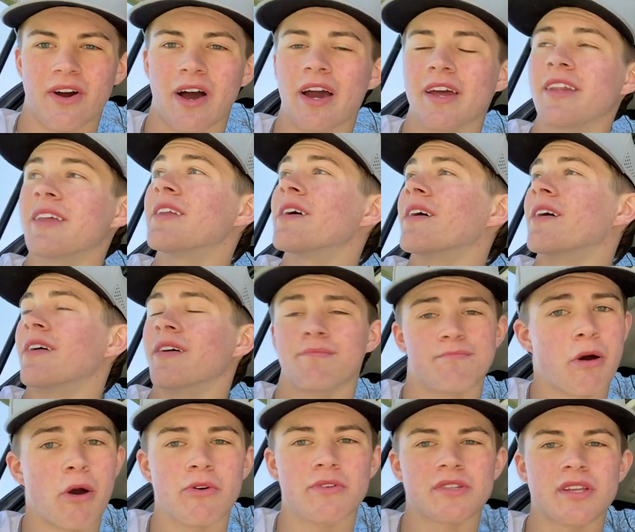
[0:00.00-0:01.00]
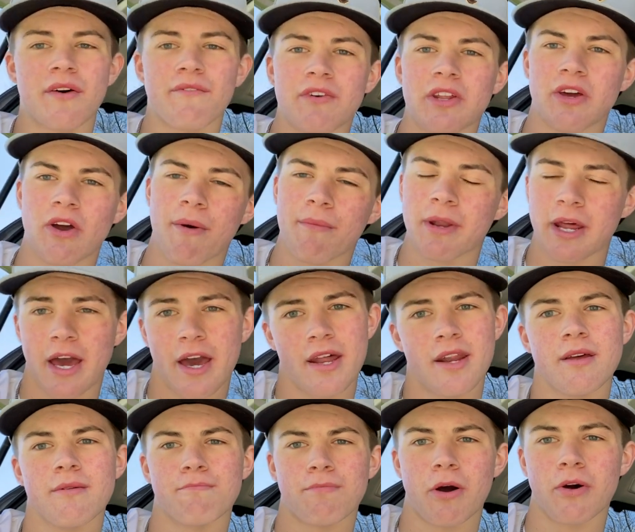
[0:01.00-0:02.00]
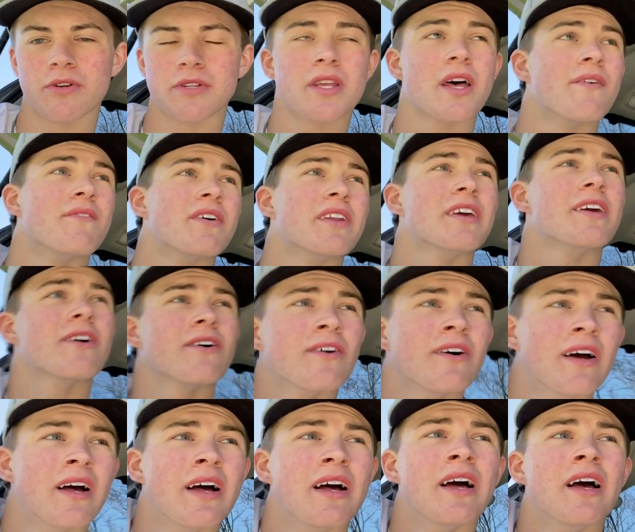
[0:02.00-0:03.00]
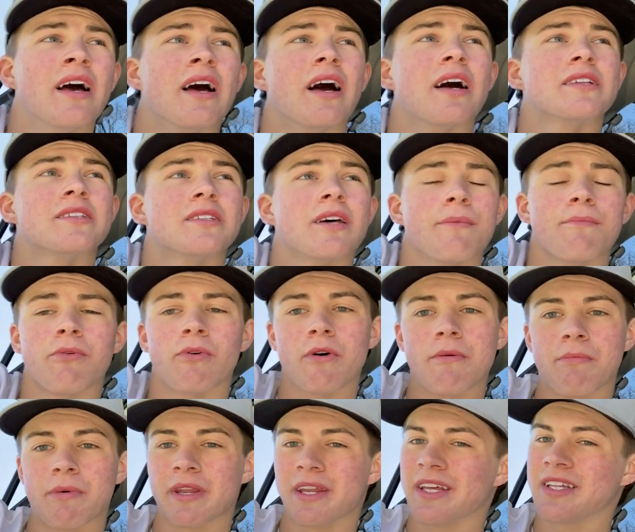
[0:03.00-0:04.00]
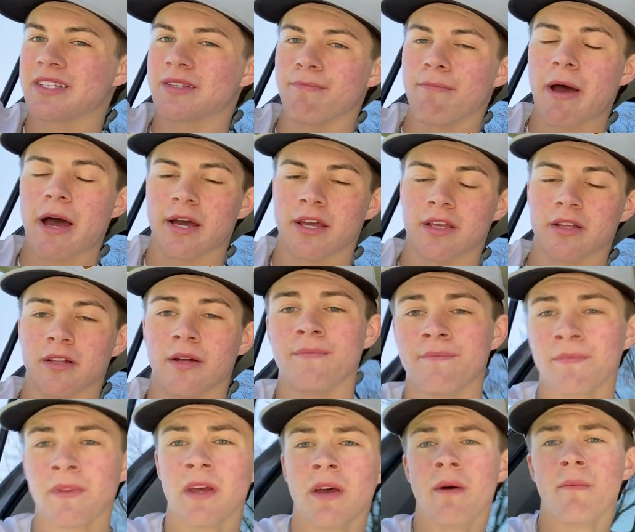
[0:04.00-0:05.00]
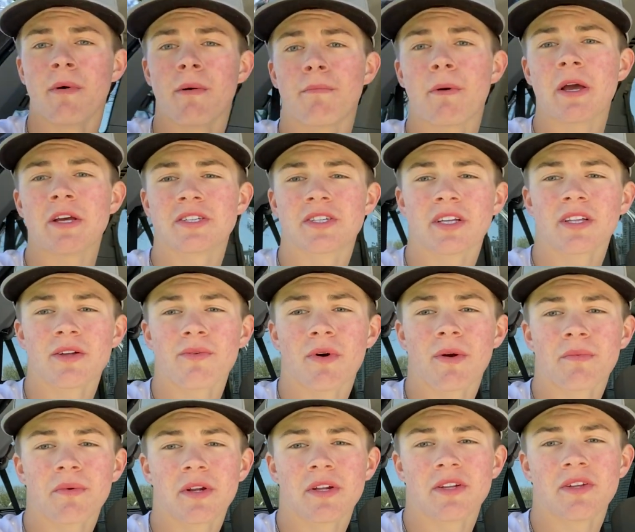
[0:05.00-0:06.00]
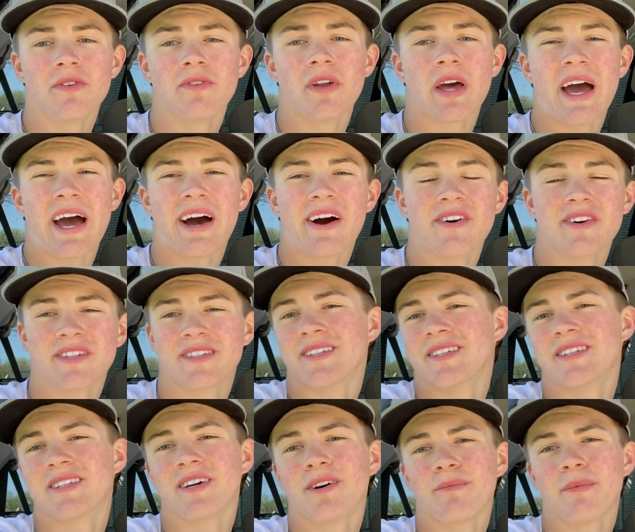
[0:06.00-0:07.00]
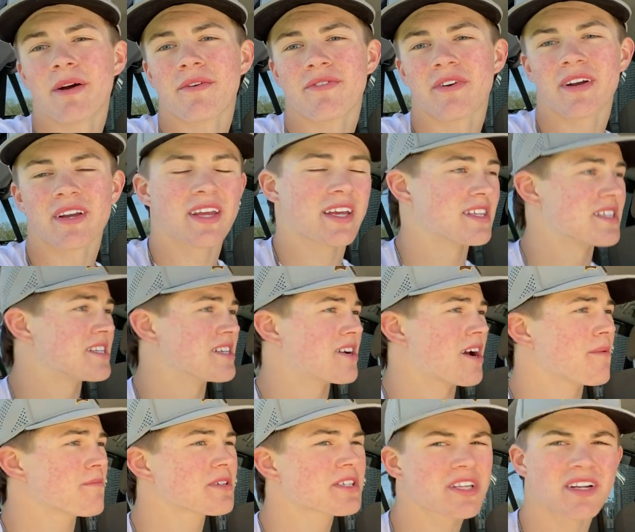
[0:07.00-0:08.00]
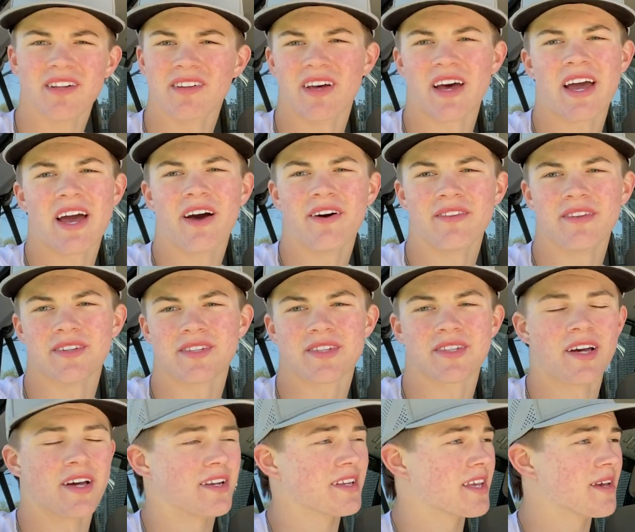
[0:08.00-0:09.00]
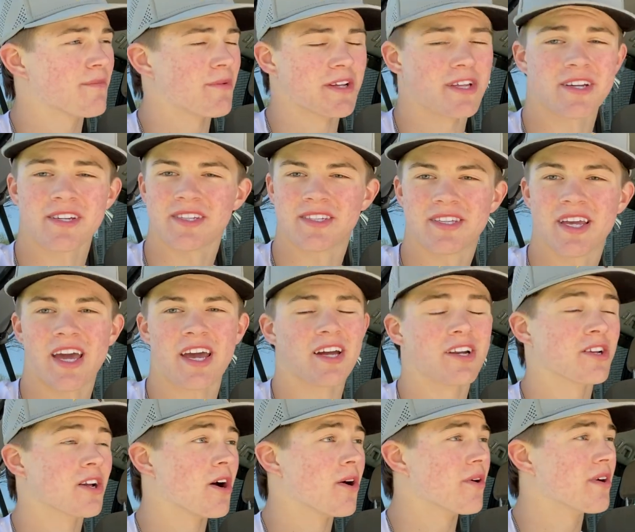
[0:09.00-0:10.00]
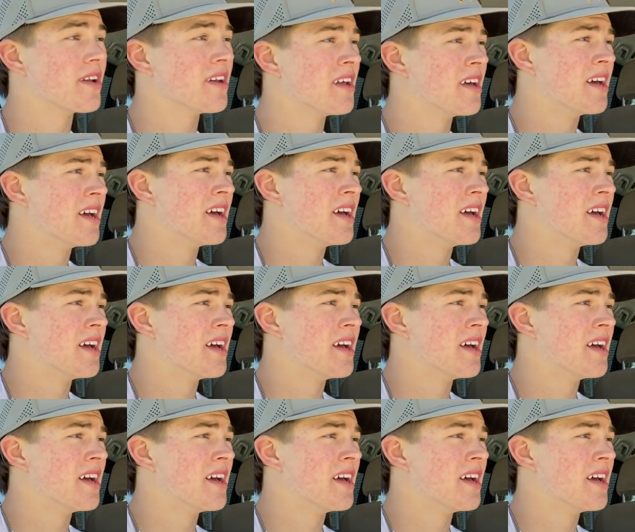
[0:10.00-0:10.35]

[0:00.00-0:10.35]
I need to post that video. I'm gonna edit and post that video at some point, but it's immaculate. But basically what I'm gonna do now is, until my friend gets here, I'm just gonna lay out in the sun, get my nice tan going.